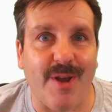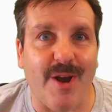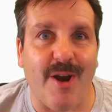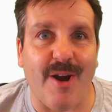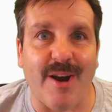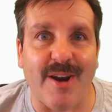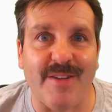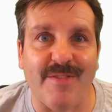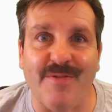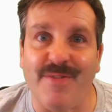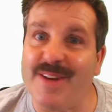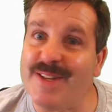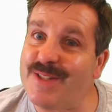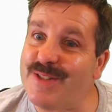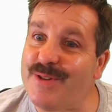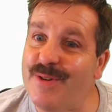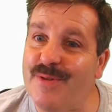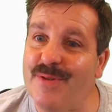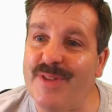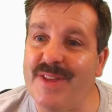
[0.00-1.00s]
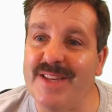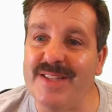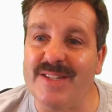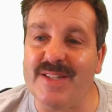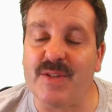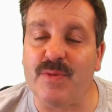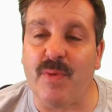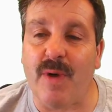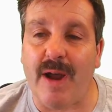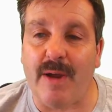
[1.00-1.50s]
Alrighty friends, so this
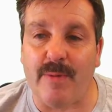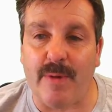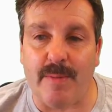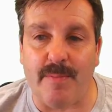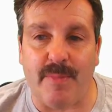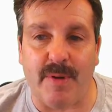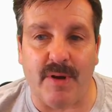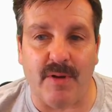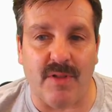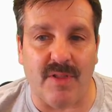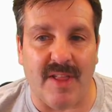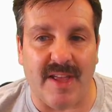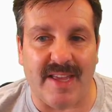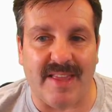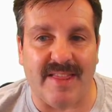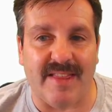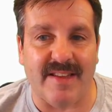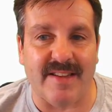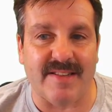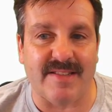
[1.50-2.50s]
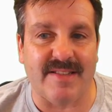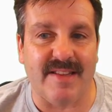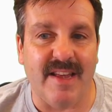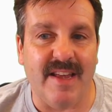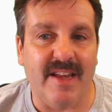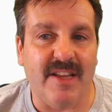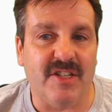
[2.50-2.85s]
is why we build like this.